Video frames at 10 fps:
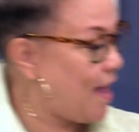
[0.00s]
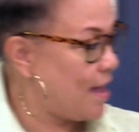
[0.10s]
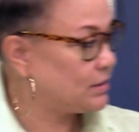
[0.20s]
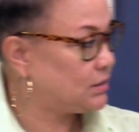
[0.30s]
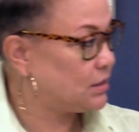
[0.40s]

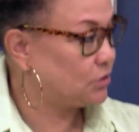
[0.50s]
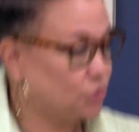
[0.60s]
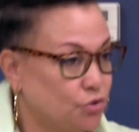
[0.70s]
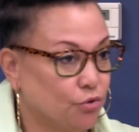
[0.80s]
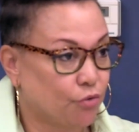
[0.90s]
access to
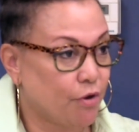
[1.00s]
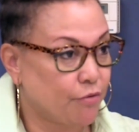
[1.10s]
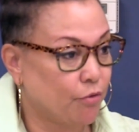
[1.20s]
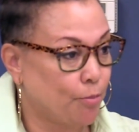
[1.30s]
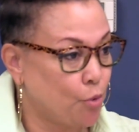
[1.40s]
your credit
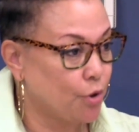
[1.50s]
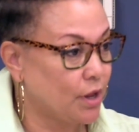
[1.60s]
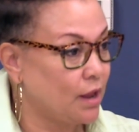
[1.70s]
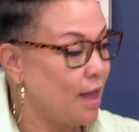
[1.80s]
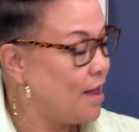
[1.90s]

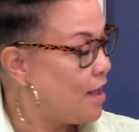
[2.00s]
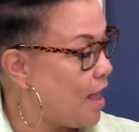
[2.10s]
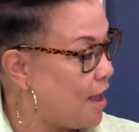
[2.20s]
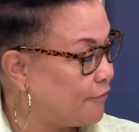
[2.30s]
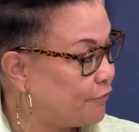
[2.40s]
reporting
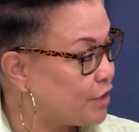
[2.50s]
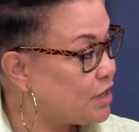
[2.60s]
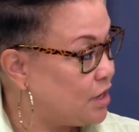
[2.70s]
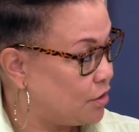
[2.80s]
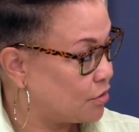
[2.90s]
every
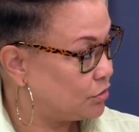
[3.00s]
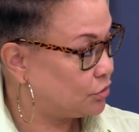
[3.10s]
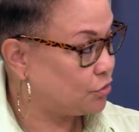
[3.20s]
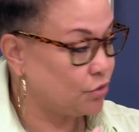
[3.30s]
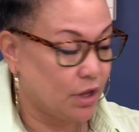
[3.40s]
year.
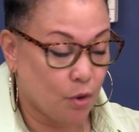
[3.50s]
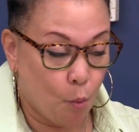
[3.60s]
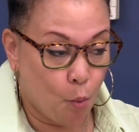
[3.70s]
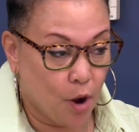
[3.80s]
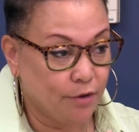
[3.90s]
So you get
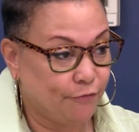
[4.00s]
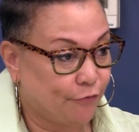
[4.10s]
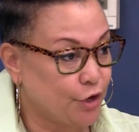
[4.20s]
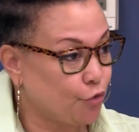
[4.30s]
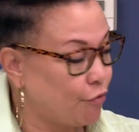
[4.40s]
one
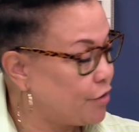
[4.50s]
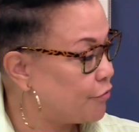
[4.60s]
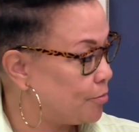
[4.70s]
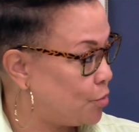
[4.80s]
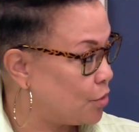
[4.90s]
free credit
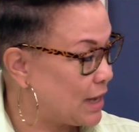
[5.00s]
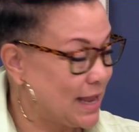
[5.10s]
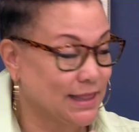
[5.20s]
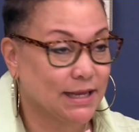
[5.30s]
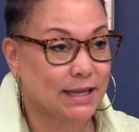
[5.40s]
report.
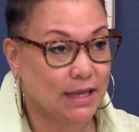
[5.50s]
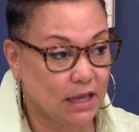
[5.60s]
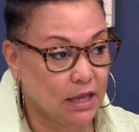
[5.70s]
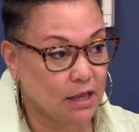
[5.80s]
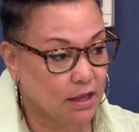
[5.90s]
And the
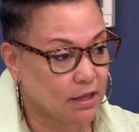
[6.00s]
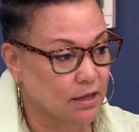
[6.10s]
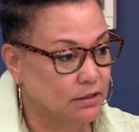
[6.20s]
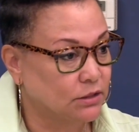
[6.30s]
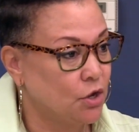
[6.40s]
key
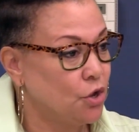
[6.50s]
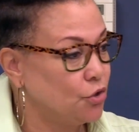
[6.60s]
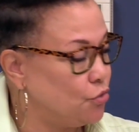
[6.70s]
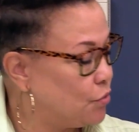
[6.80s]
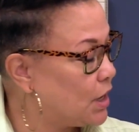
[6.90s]
is
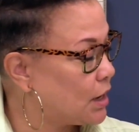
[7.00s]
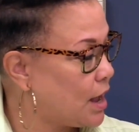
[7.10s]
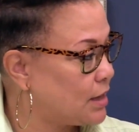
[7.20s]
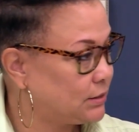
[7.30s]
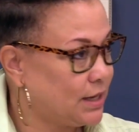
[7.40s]
you can
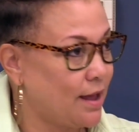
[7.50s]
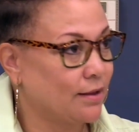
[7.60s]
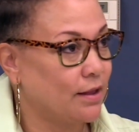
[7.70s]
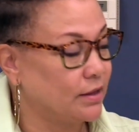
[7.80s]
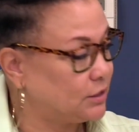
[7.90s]

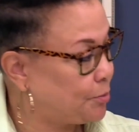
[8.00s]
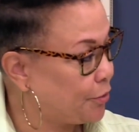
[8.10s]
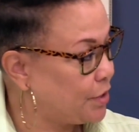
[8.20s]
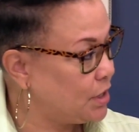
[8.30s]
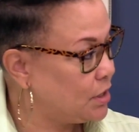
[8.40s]
contact
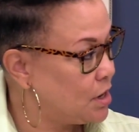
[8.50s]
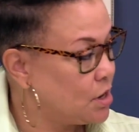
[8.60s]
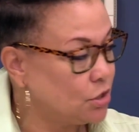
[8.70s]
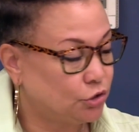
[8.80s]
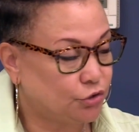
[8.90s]
Experian,
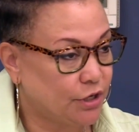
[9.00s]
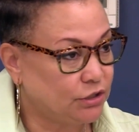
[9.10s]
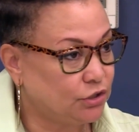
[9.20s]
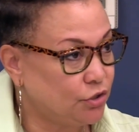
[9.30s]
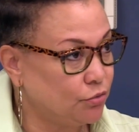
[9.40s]

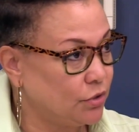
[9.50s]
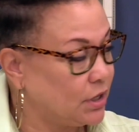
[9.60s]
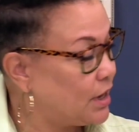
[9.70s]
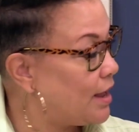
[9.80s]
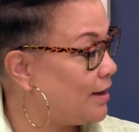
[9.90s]

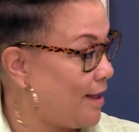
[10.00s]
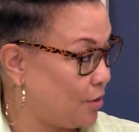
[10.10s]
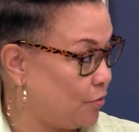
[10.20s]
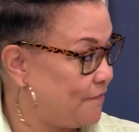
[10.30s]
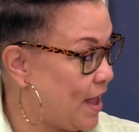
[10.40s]
TransUnion, and
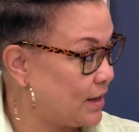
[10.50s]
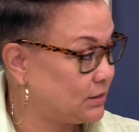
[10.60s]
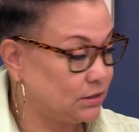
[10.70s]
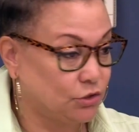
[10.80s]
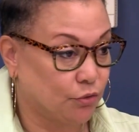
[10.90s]

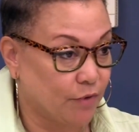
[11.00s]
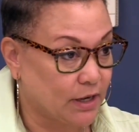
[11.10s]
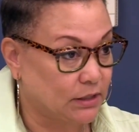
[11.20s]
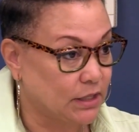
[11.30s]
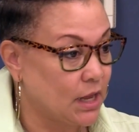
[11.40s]
Equifax
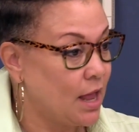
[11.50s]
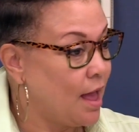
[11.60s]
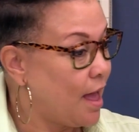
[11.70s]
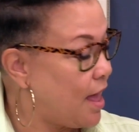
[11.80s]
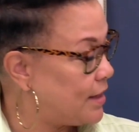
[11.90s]
directly,
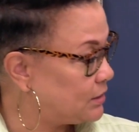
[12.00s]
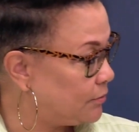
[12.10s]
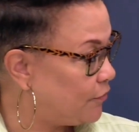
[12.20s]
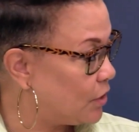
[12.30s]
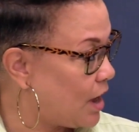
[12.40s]
asking
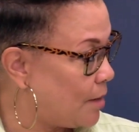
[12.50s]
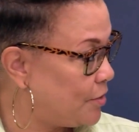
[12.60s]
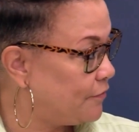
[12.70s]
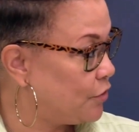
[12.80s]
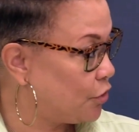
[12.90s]
for a copy
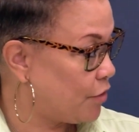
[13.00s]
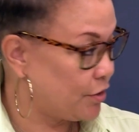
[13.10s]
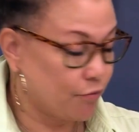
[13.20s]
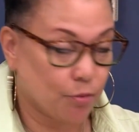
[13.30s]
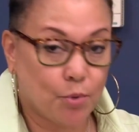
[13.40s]
of your
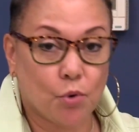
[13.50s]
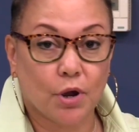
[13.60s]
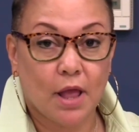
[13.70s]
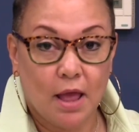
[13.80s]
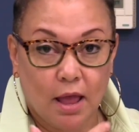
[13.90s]
credit
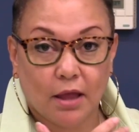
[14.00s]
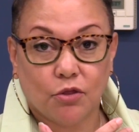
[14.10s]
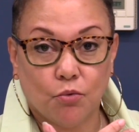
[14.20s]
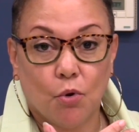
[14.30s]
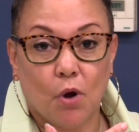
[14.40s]
report, and
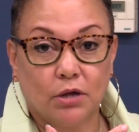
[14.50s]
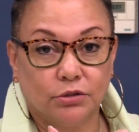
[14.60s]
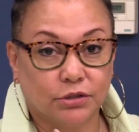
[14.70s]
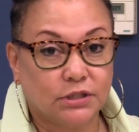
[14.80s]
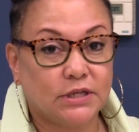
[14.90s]
you will
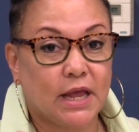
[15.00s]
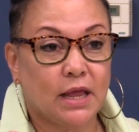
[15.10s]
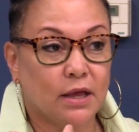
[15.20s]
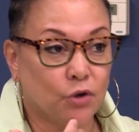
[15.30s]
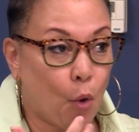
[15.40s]

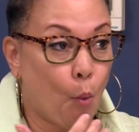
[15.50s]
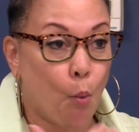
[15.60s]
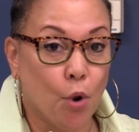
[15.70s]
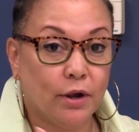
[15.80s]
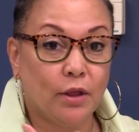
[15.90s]
understand
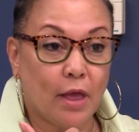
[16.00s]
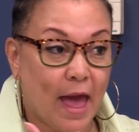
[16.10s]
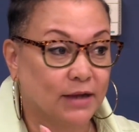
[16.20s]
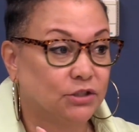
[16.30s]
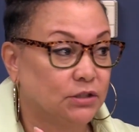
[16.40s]
what
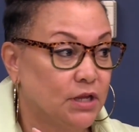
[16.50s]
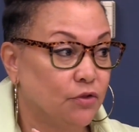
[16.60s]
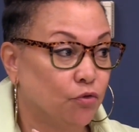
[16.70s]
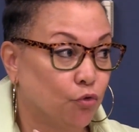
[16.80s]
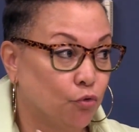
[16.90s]
actually